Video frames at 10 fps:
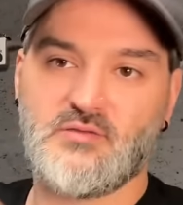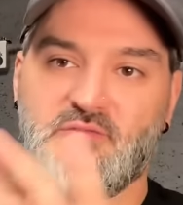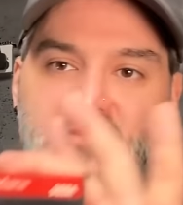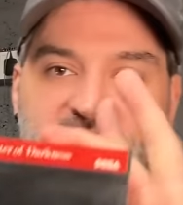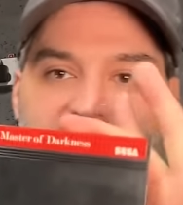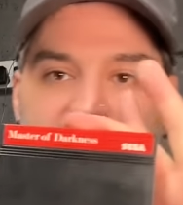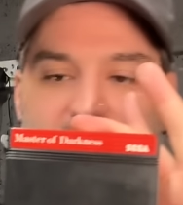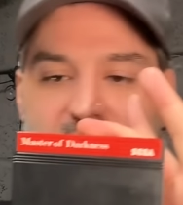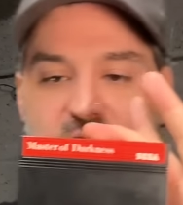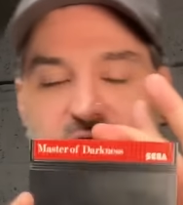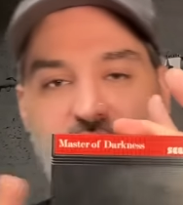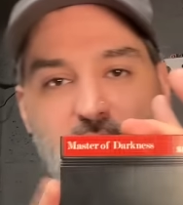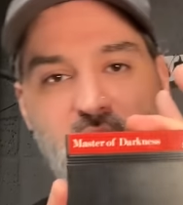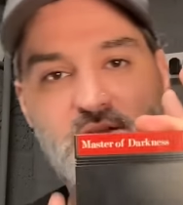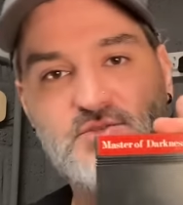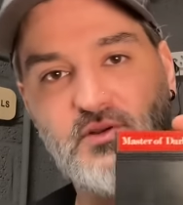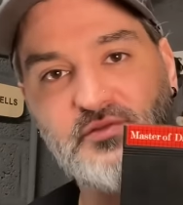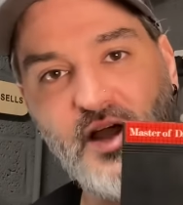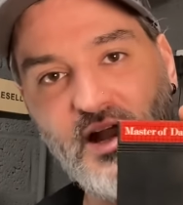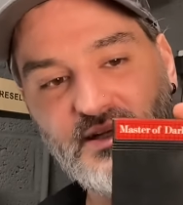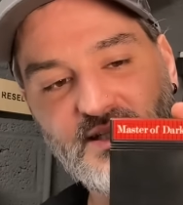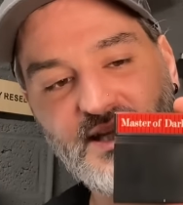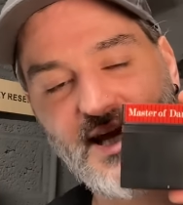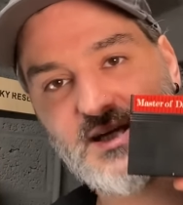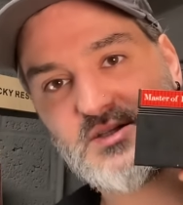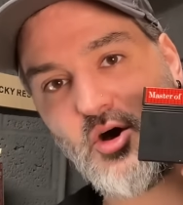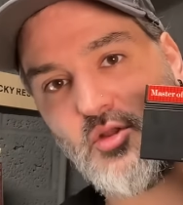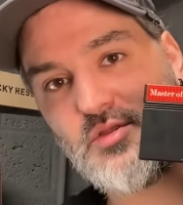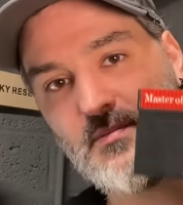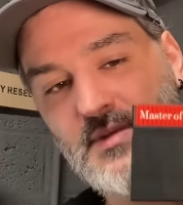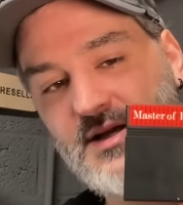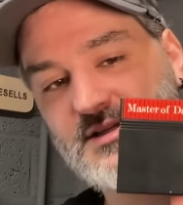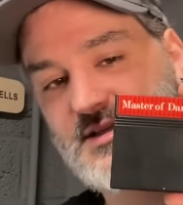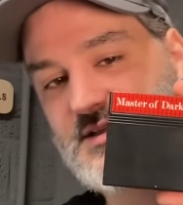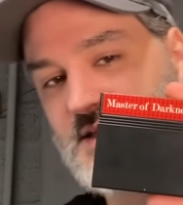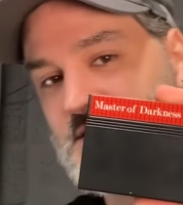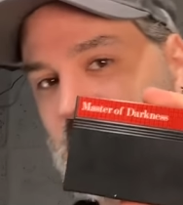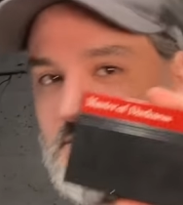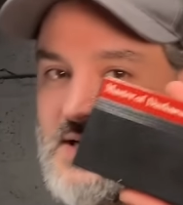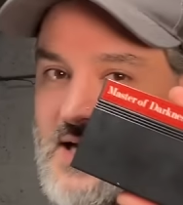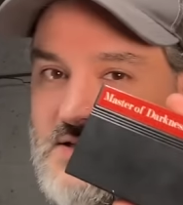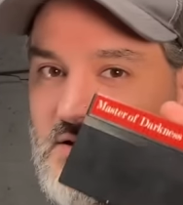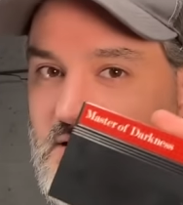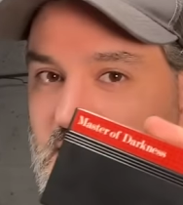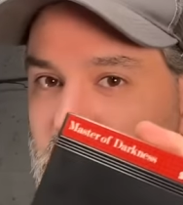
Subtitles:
£15 for the Master of Darkness case on the Master System. Case only.